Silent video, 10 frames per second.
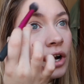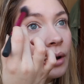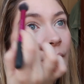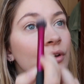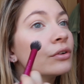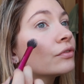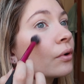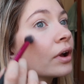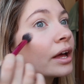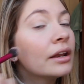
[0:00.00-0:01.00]
or up on your
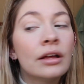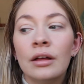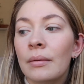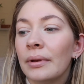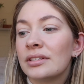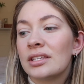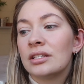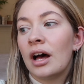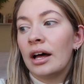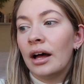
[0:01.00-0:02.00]
forehead, because it's
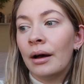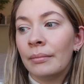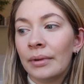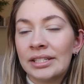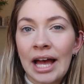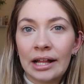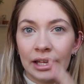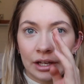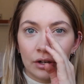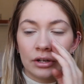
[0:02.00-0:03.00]
not
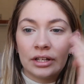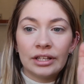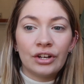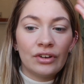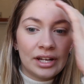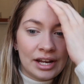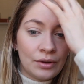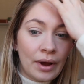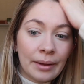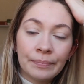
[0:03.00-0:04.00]
metallic or glittery in
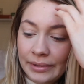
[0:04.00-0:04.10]
any way.